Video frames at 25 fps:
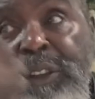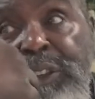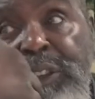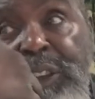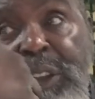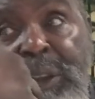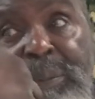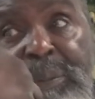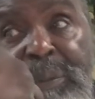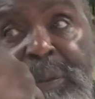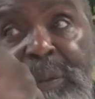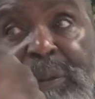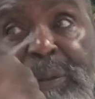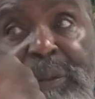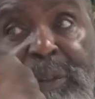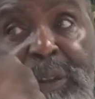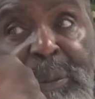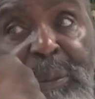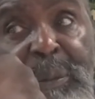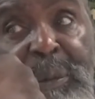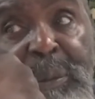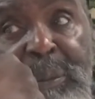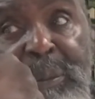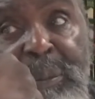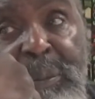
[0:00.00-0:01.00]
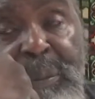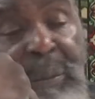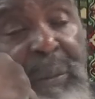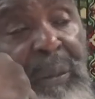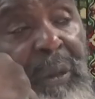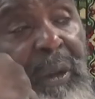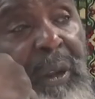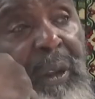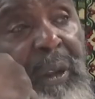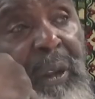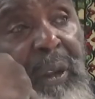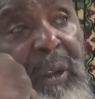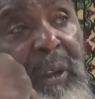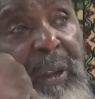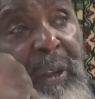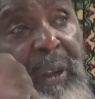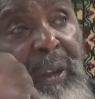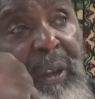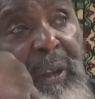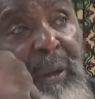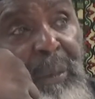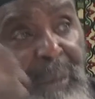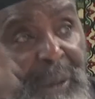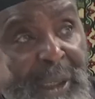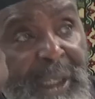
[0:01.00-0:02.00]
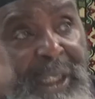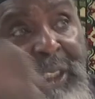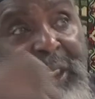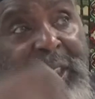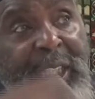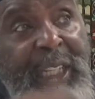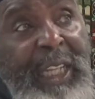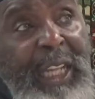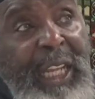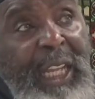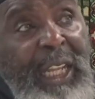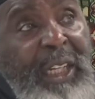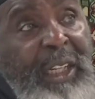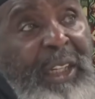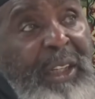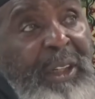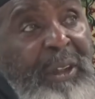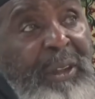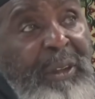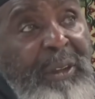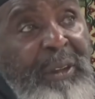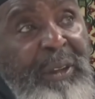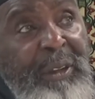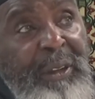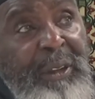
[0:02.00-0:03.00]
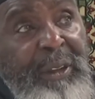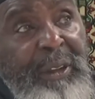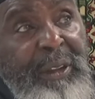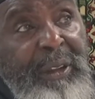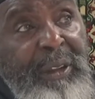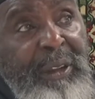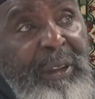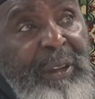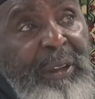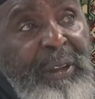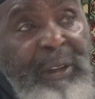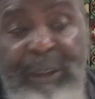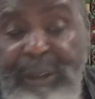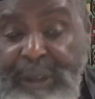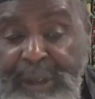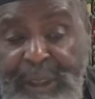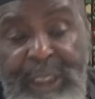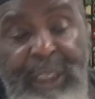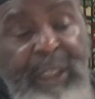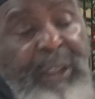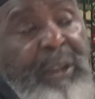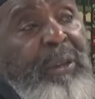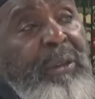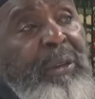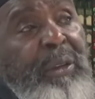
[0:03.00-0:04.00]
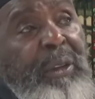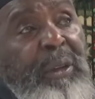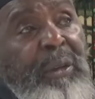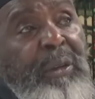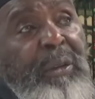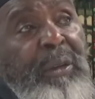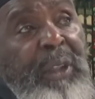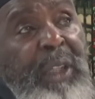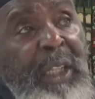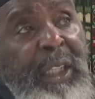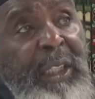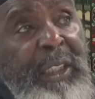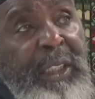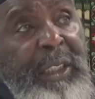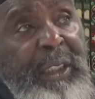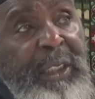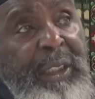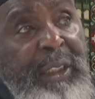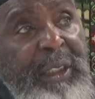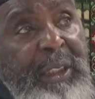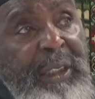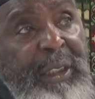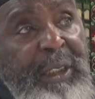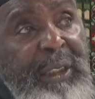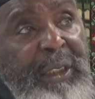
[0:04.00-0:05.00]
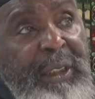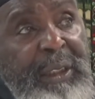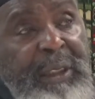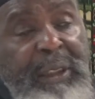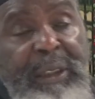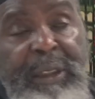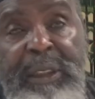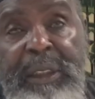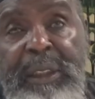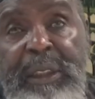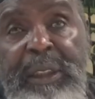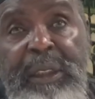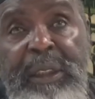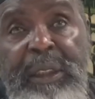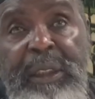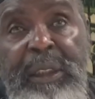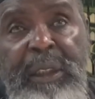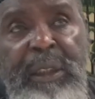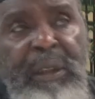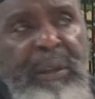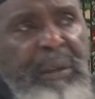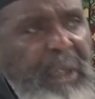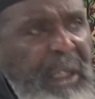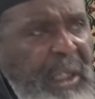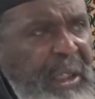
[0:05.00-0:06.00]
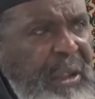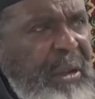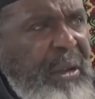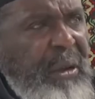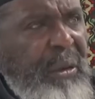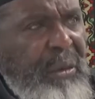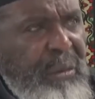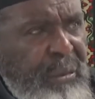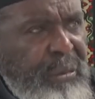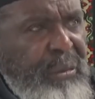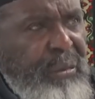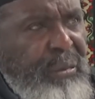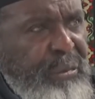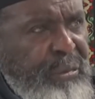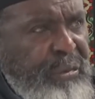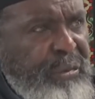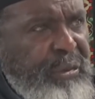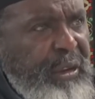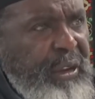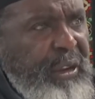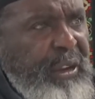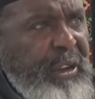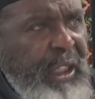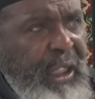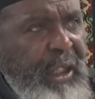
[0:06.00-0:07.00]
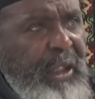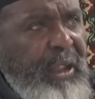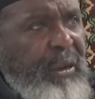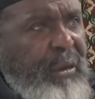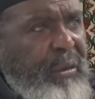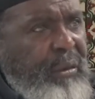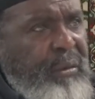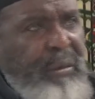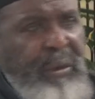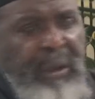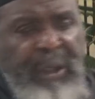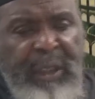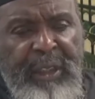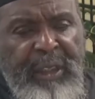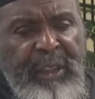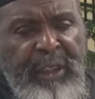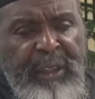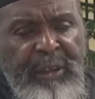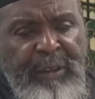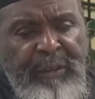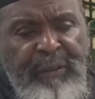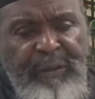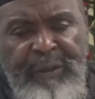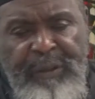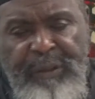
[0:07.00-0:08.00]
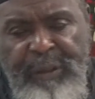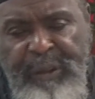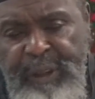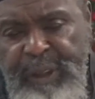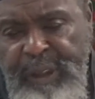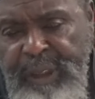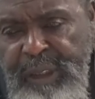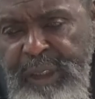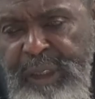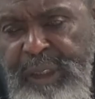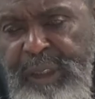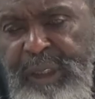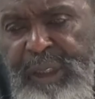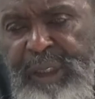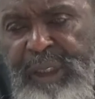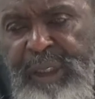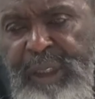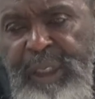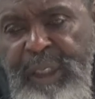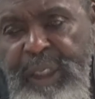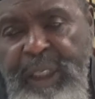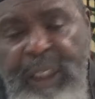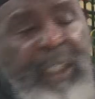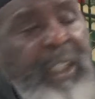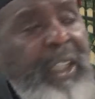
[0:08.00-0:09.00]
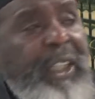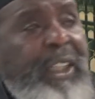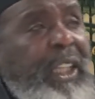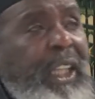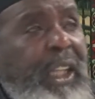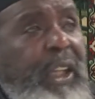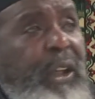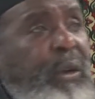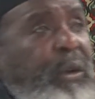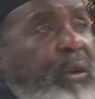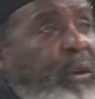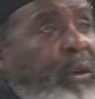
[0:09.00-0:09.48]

something from them. The main thing I learned is that they don't know nothing. They know, they didn't read. And they don't